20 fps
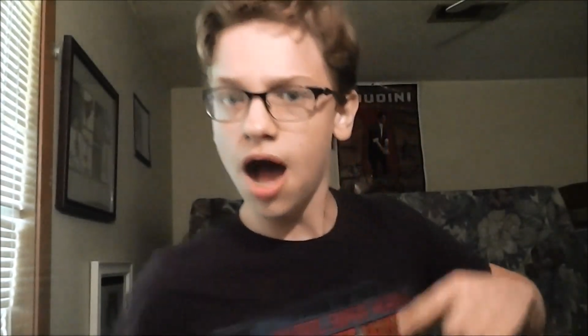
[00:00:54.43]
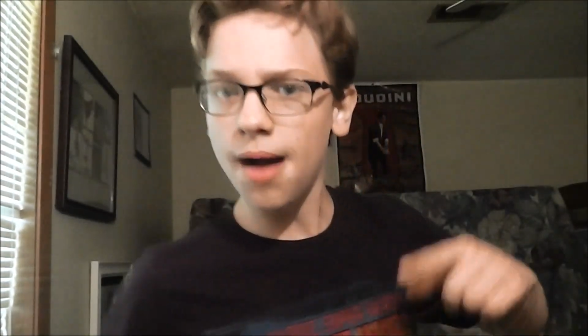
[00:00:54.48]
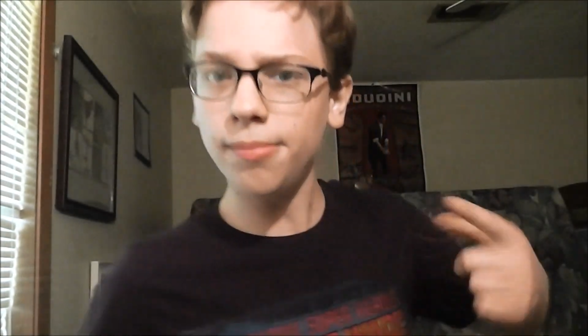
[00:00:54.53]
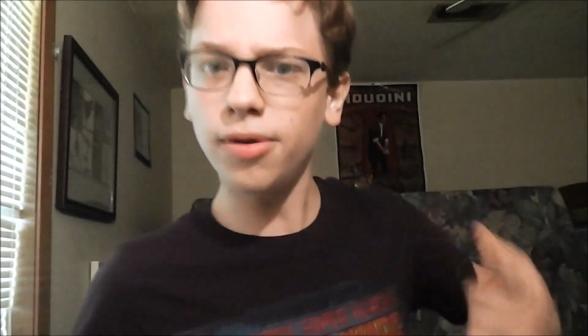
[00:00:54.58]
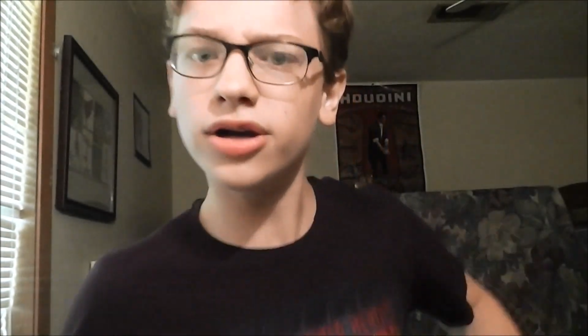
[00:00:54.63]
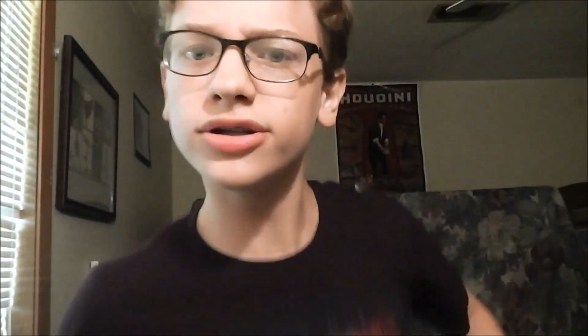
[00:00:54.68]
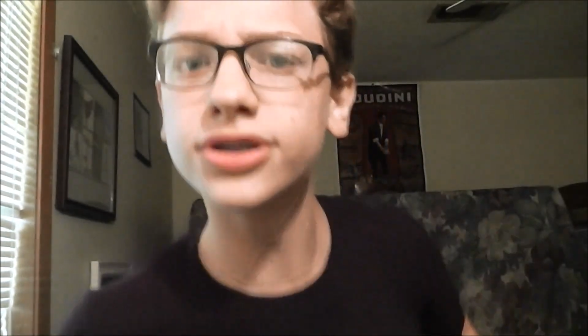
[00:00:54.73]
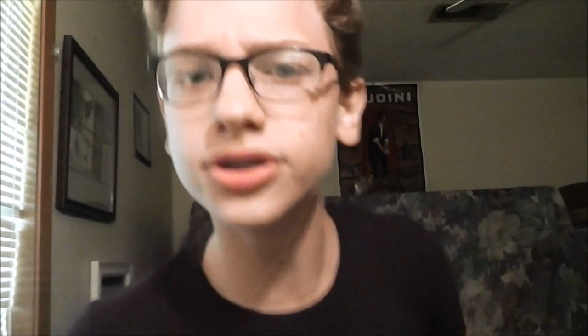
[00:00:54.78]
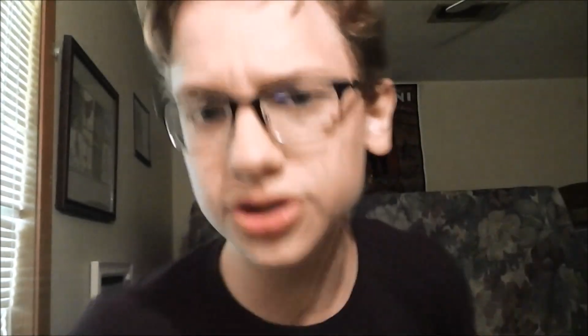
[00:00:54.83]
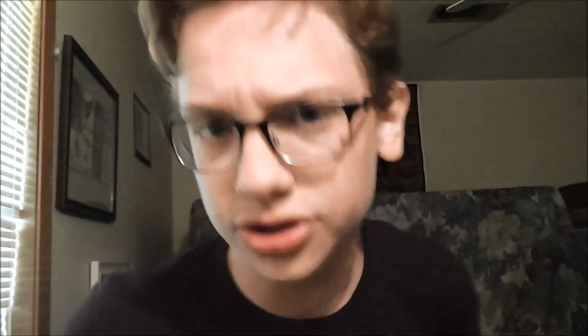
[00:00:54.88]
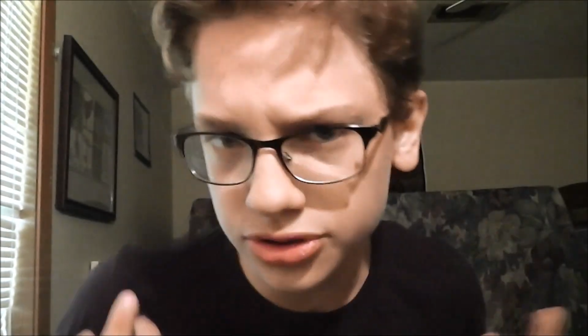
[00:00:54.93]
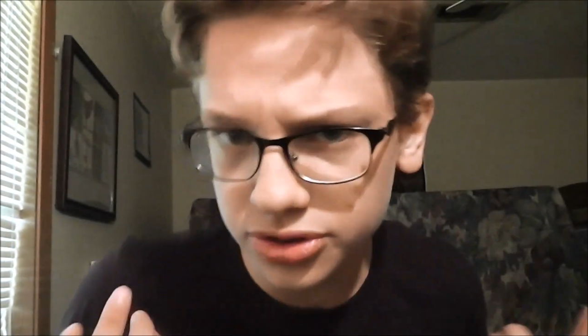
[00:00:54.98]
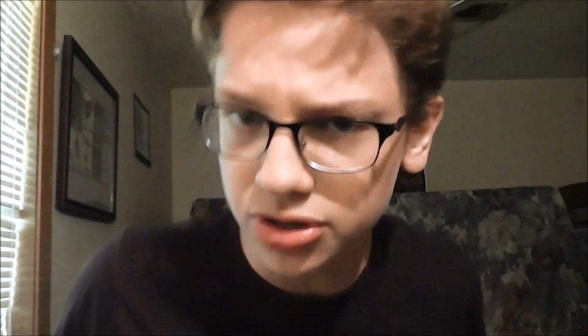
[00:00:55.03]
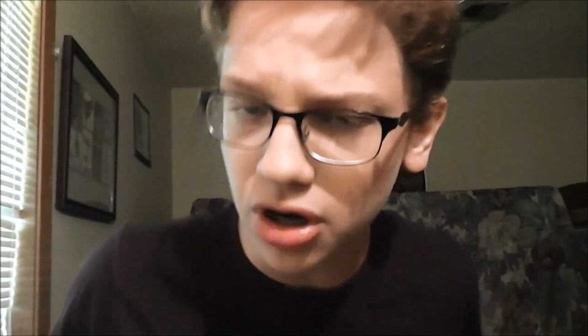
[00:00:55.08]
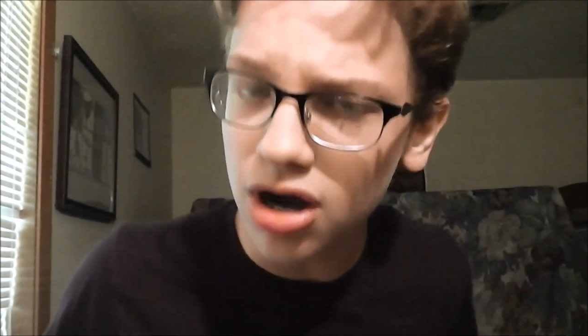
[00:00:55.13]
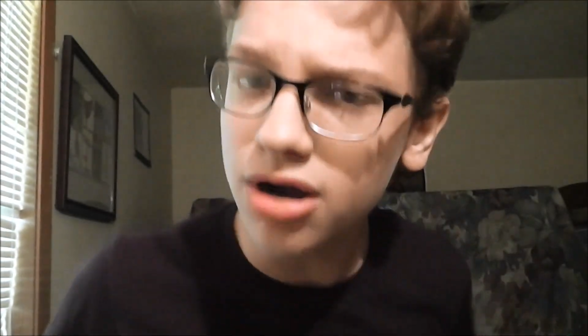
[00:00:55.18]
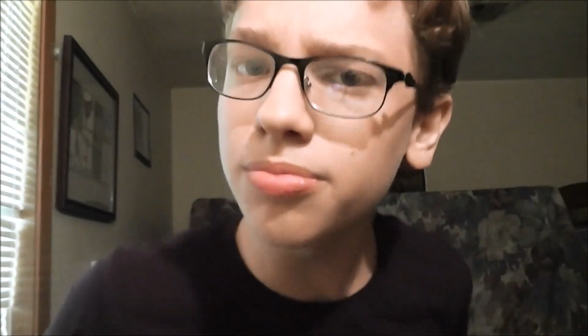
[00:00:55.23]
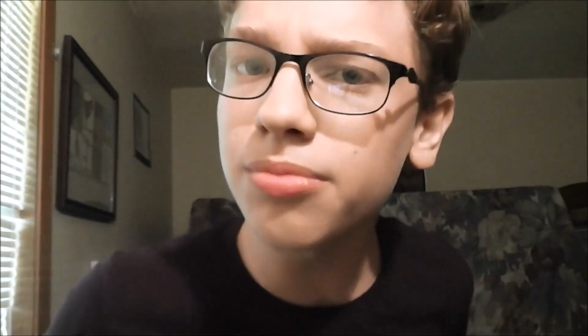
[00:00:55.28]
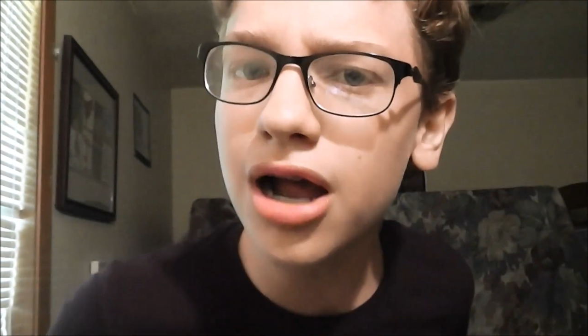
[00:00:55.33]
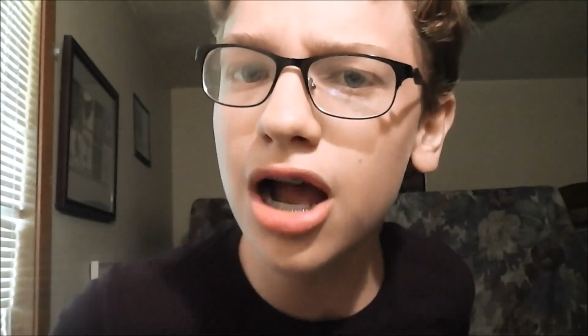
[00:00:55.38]
I'm also
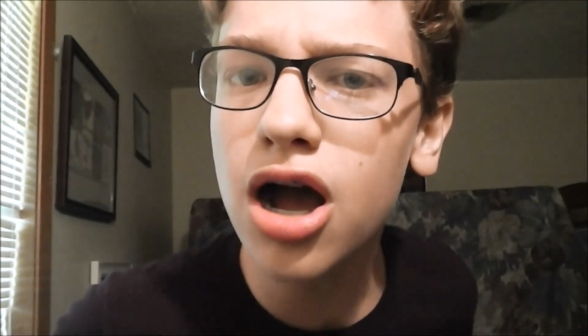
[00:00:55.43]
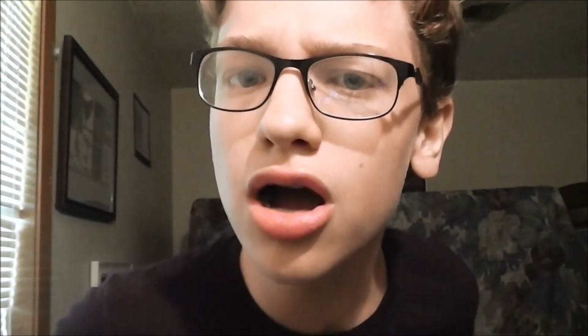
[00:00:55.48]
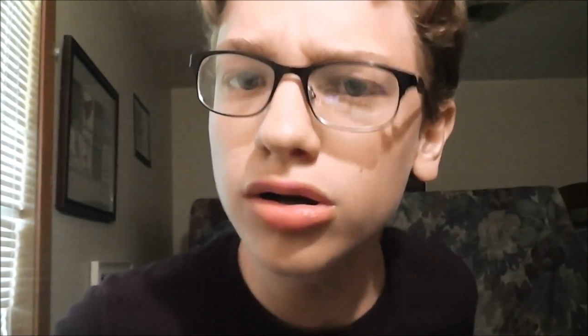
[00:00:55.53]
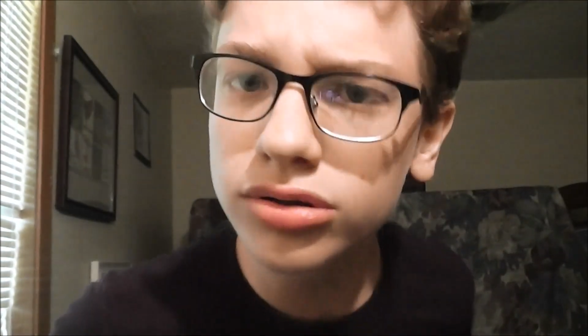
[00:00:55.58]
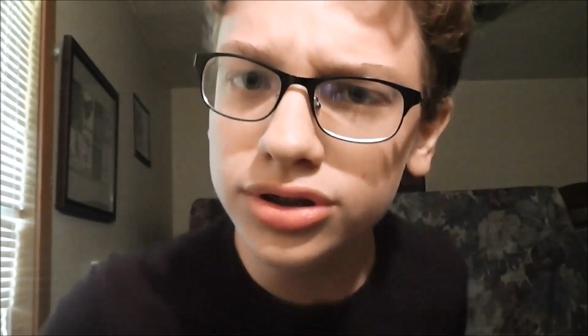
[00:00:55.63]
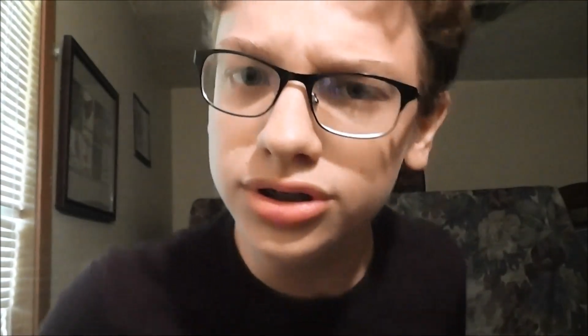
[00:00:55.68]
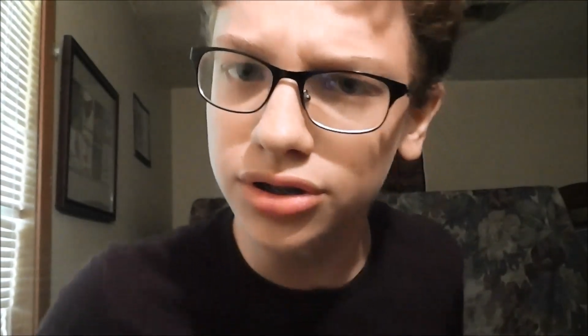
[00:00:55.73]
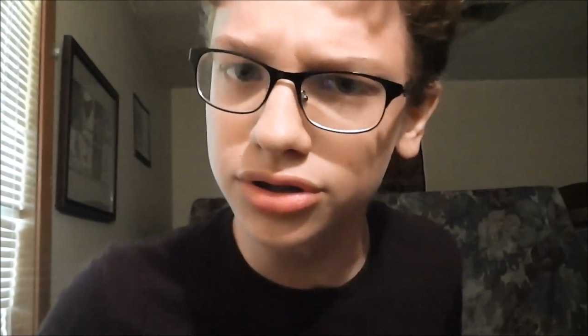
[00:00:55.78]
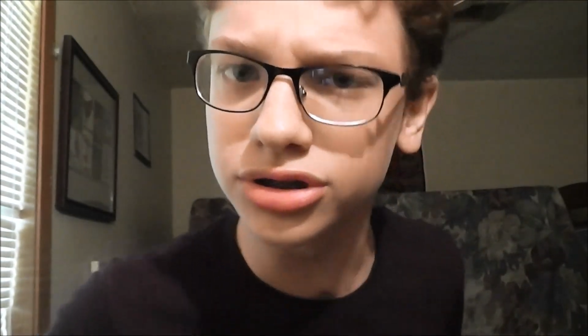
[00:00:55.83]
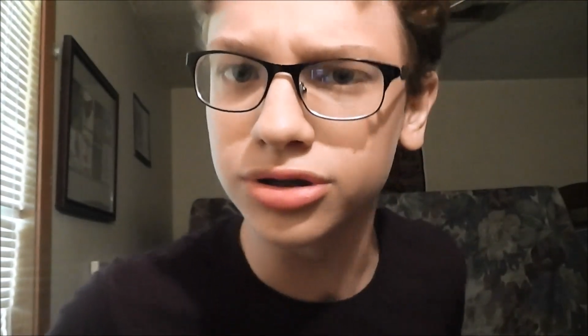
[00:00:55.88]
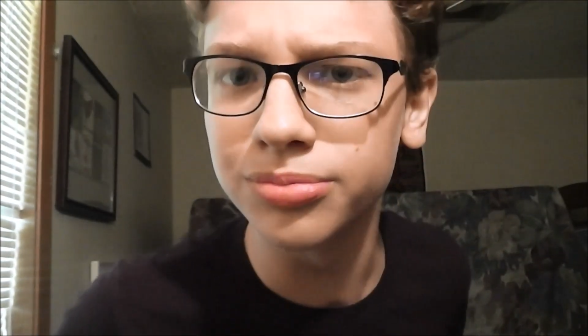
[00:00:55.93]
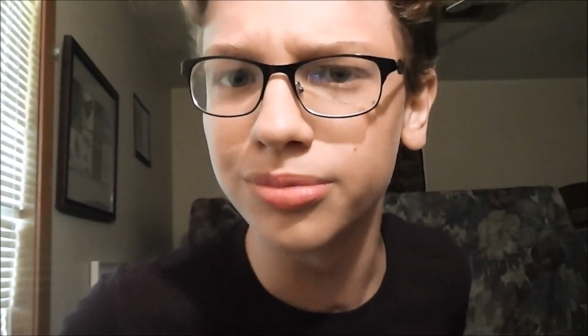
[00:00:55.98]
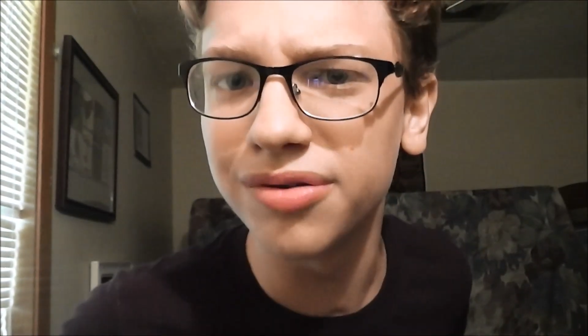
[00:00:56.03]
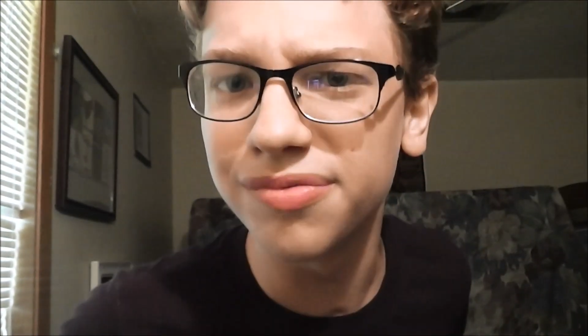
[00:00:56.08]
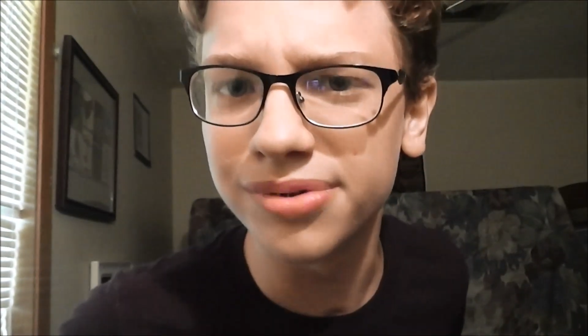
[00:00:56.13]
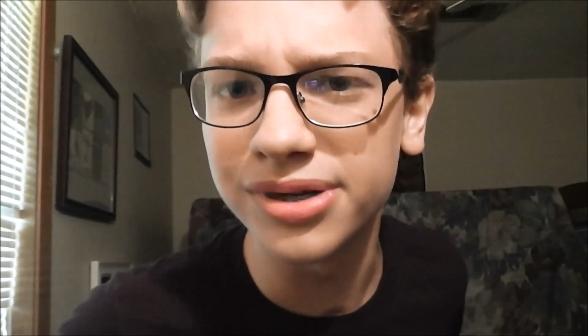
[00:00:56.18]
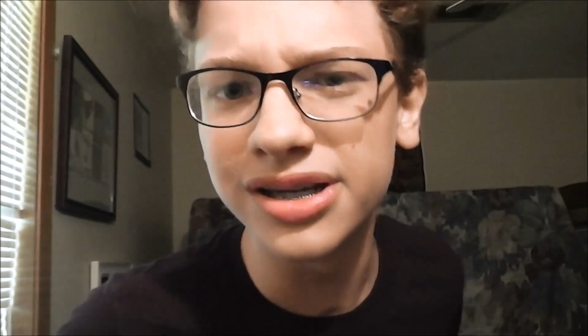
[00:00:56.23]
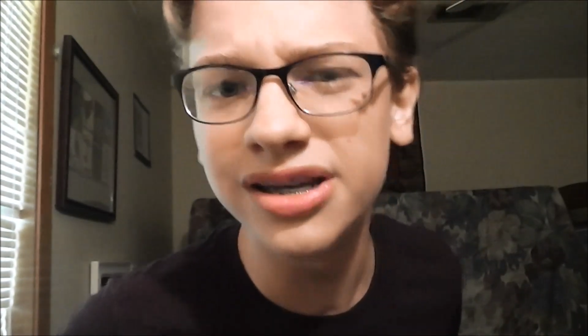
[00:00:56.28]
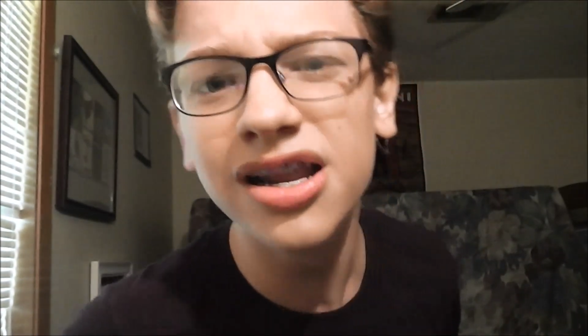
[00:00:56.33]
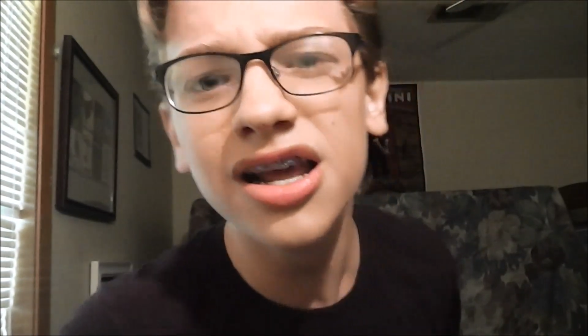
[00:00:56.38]
starting my own social
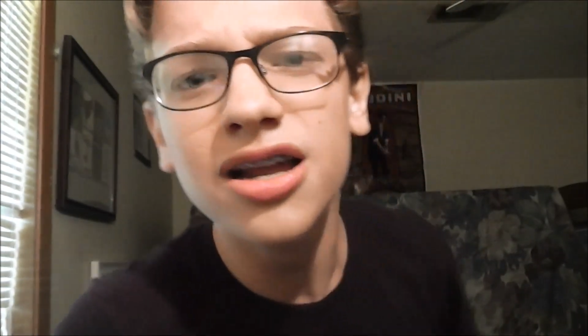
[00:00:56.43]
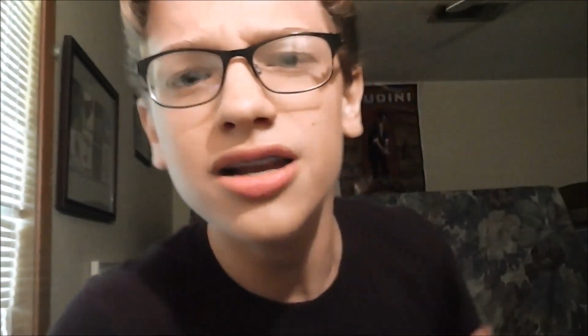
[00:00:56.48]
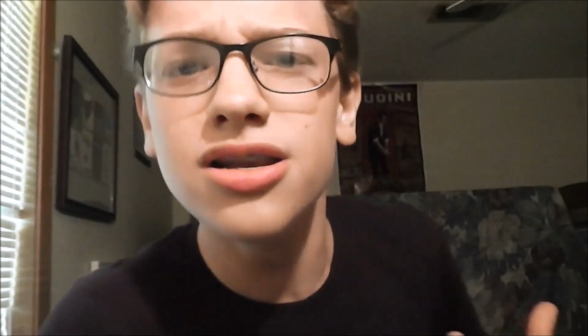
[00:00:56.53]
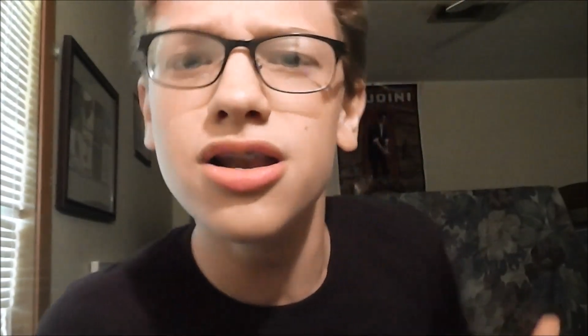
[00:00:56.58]
movement